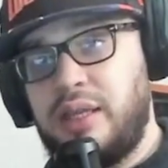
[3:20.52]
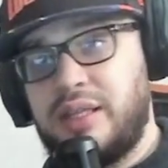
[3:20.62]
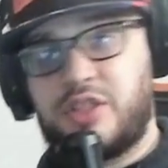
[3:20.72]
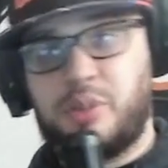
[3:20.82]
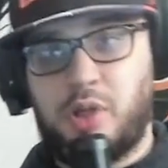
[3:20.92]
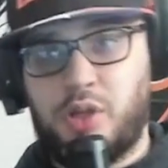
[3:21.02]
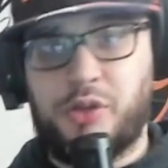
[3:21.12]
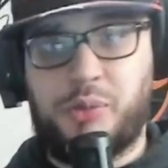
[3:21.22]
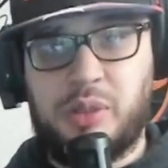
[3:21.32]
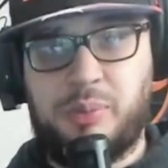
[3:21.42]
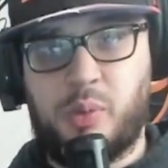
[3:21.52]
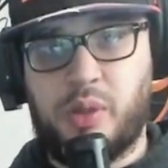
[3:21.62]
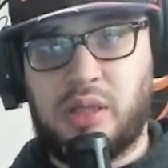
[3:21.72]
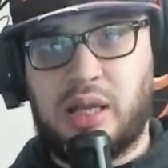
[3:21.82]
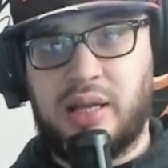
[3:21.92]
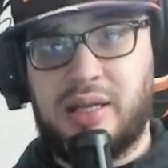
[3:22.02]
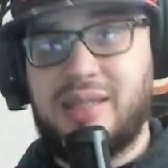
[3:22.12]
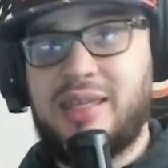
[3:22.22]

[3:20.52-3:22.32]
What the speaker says: gets the ball at the three-point line,